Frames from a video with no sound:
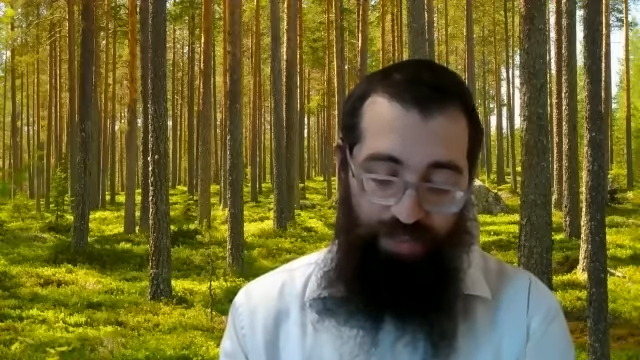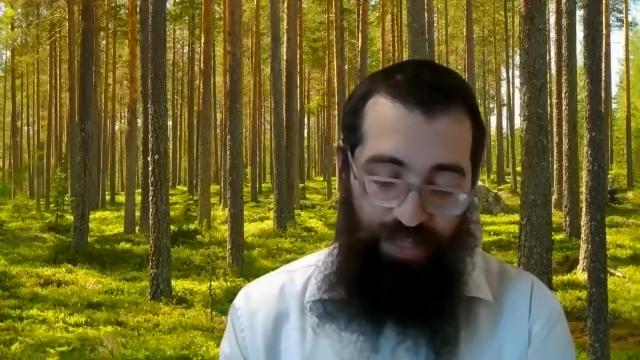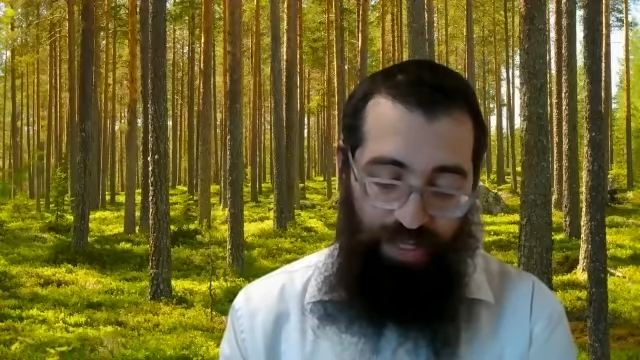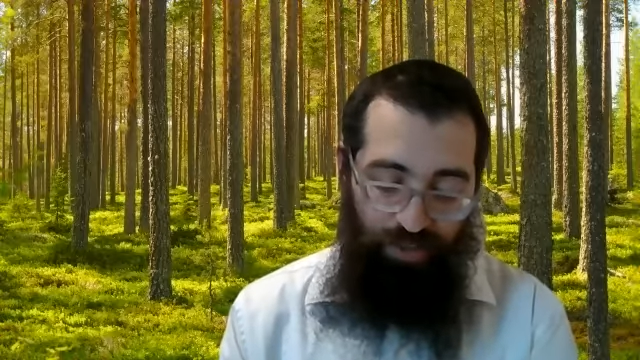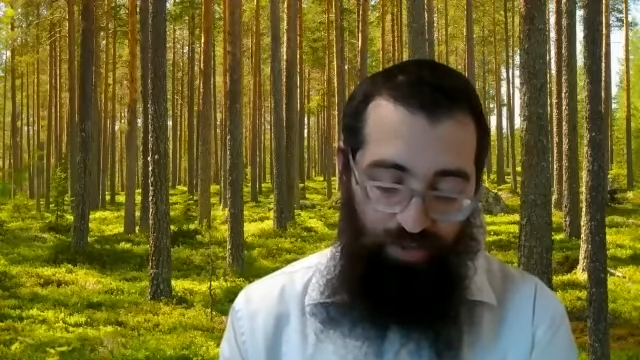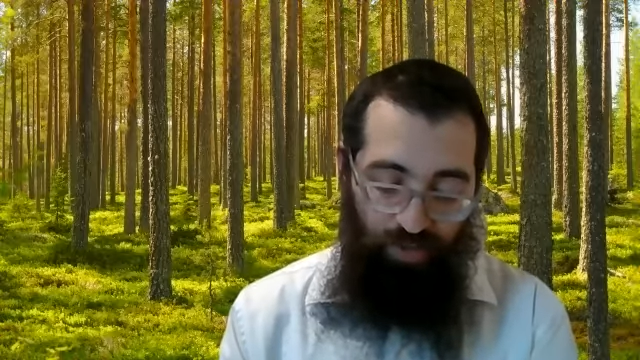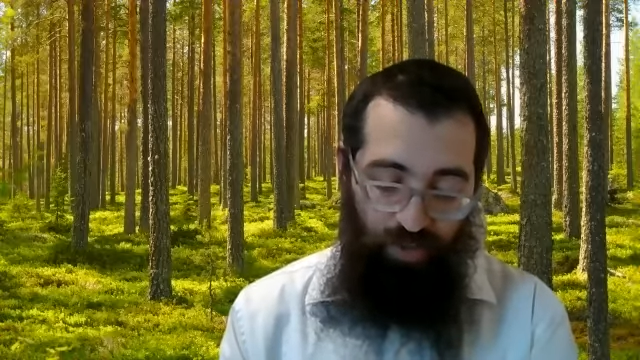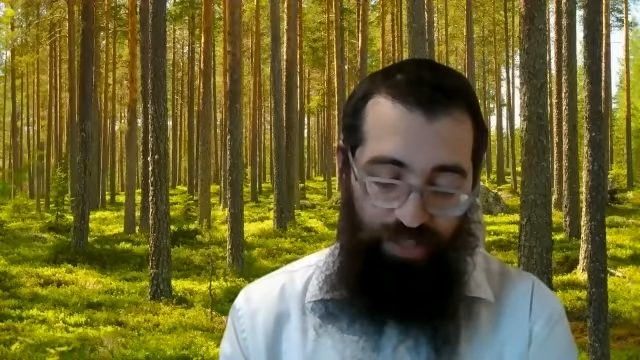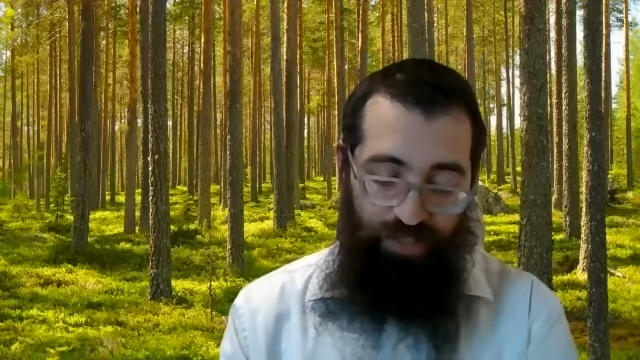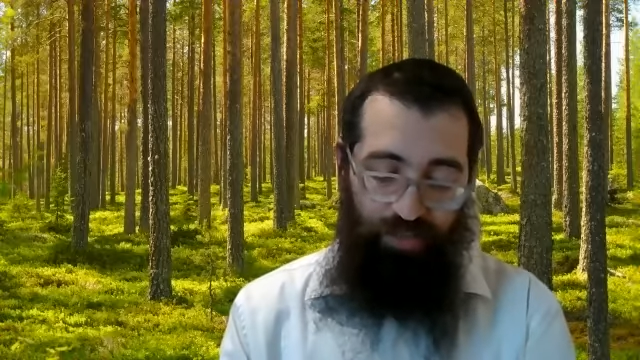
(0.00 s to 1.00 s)
Now, the true
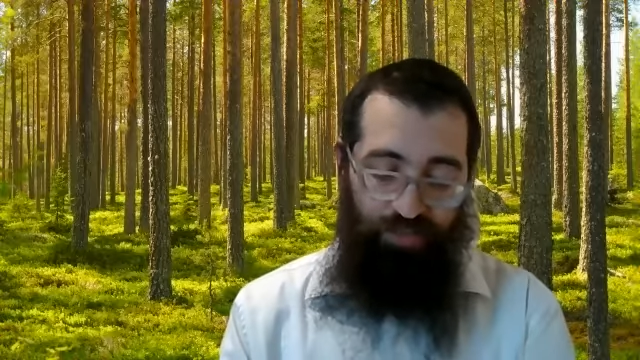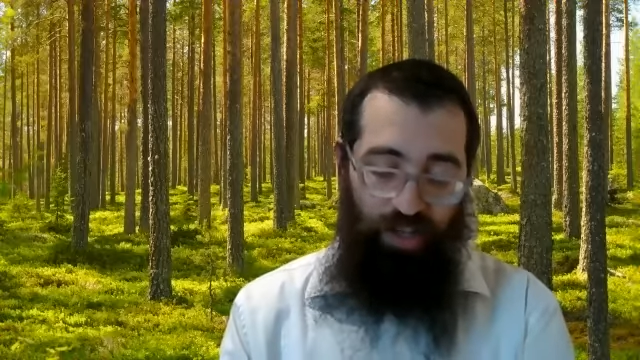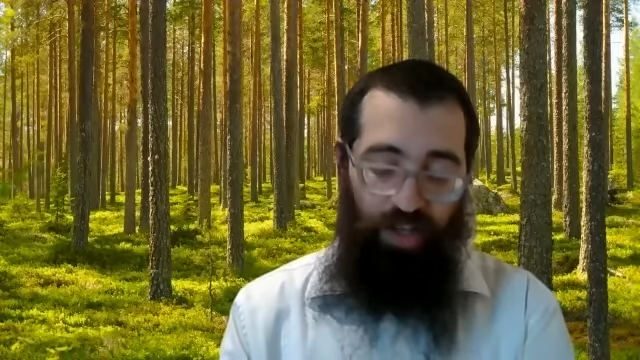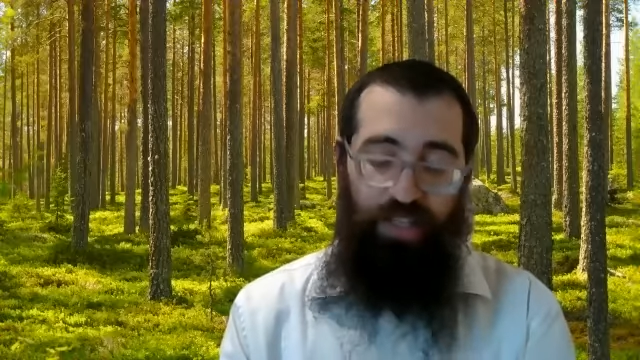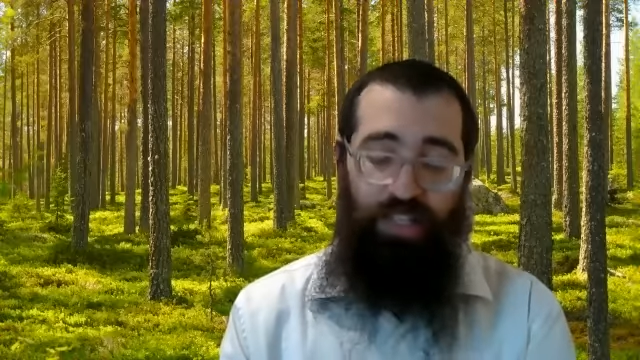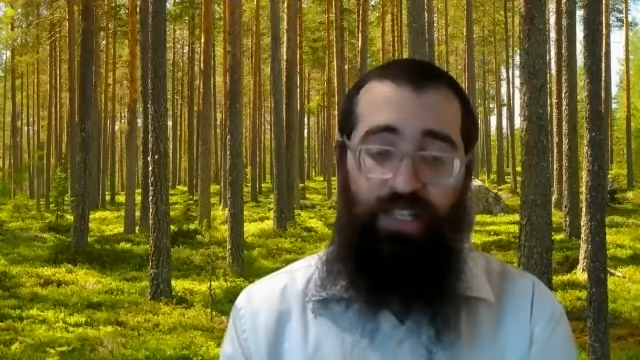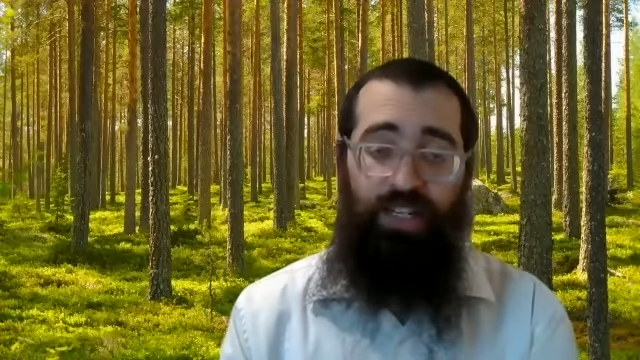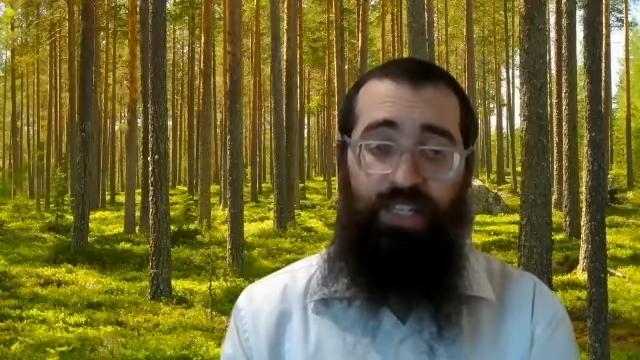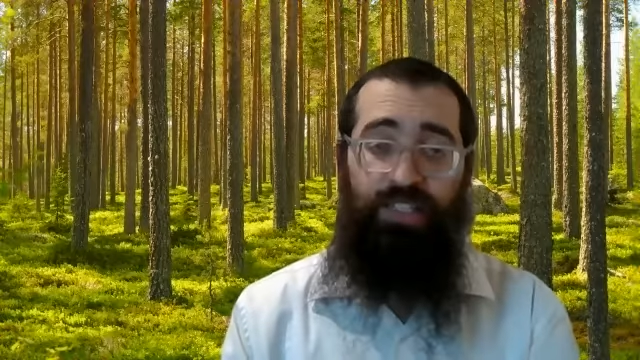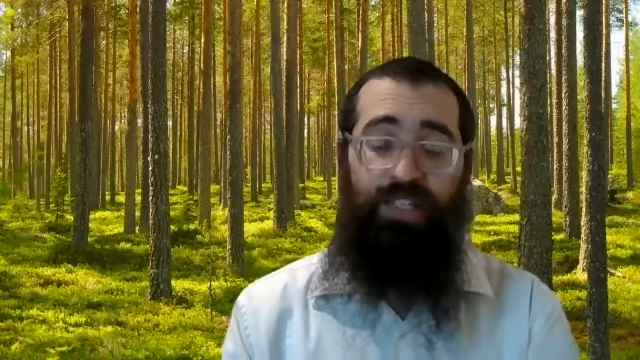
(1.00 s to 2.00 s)
idea of
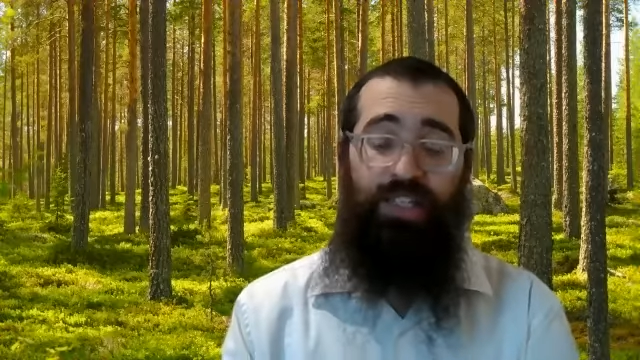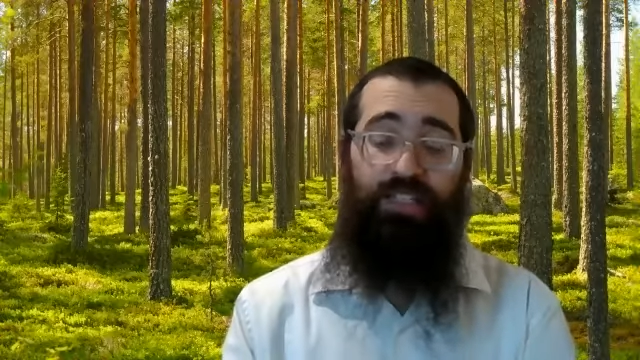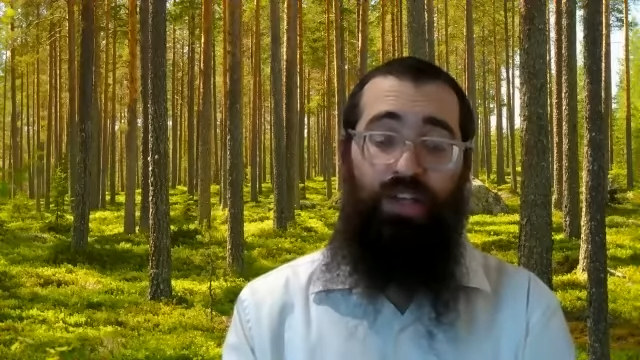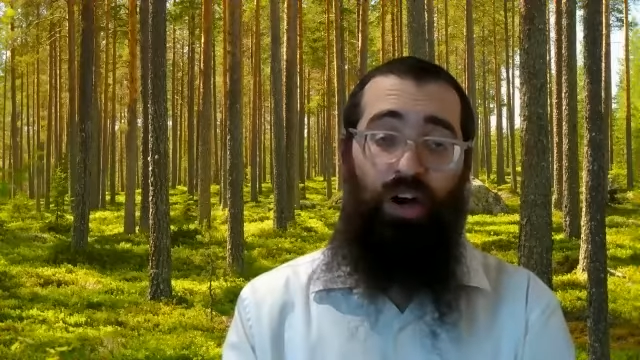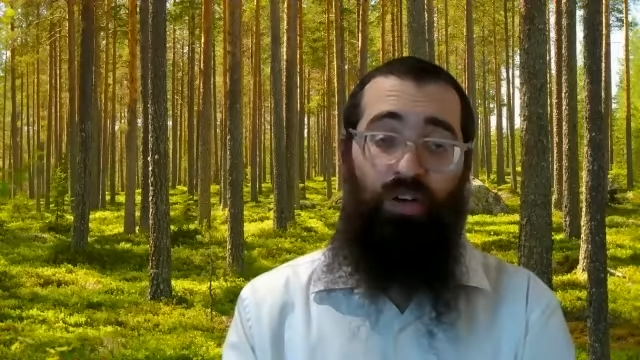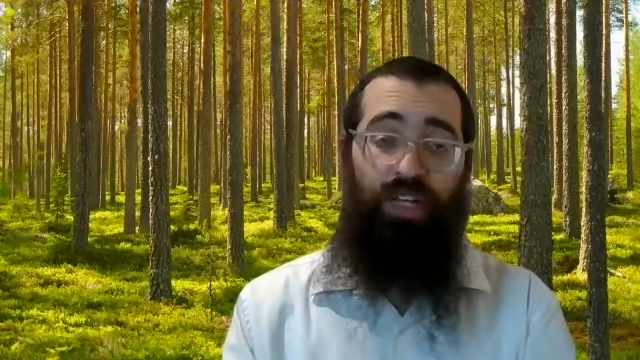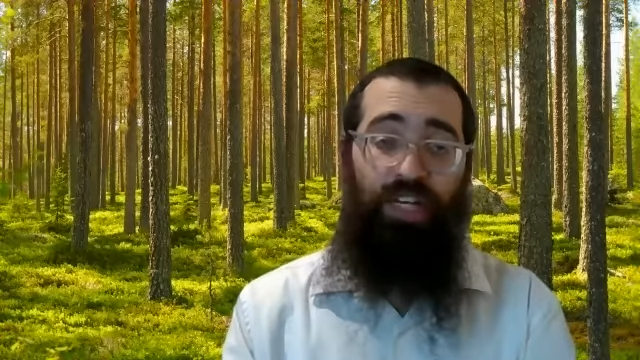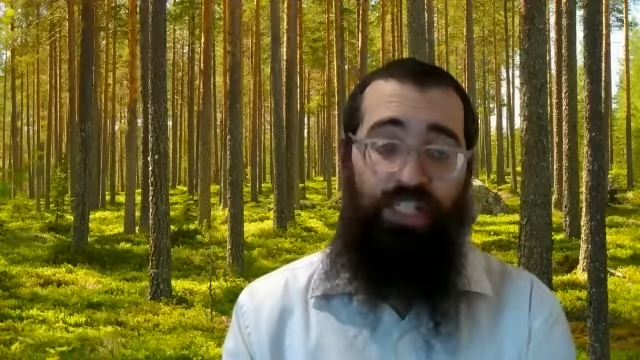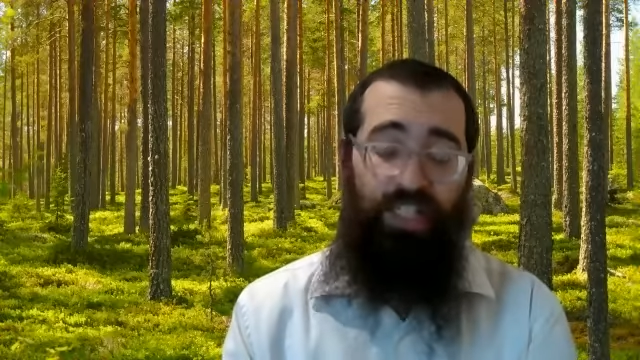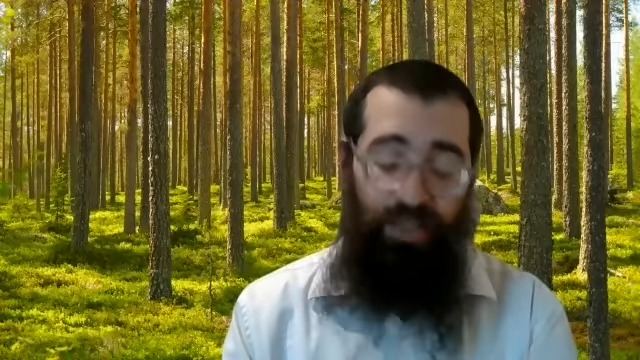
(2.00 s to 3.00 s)
Yachid is that there's only
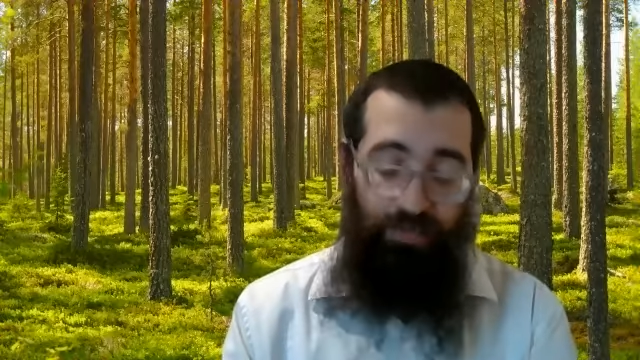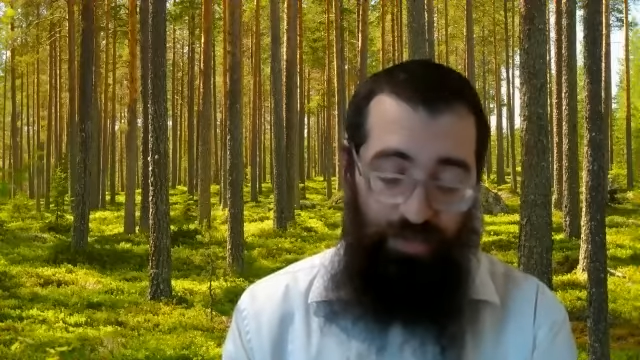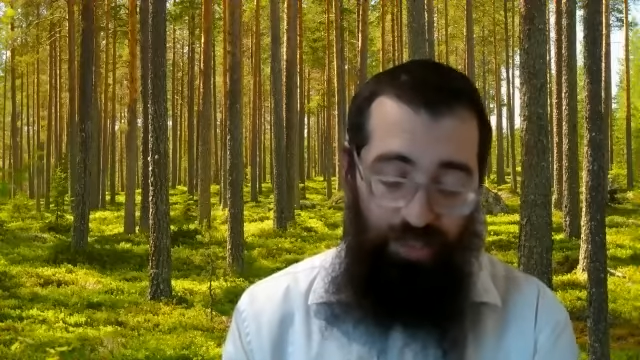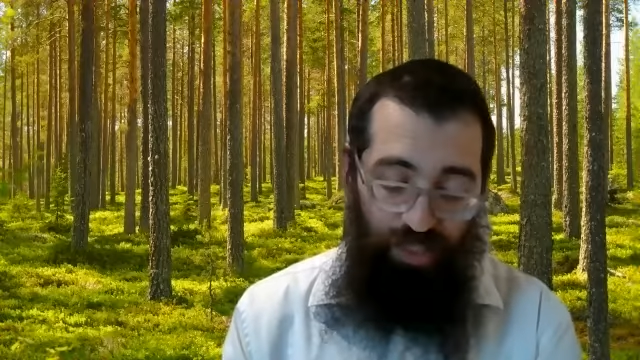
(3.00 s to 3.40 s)
Hashem,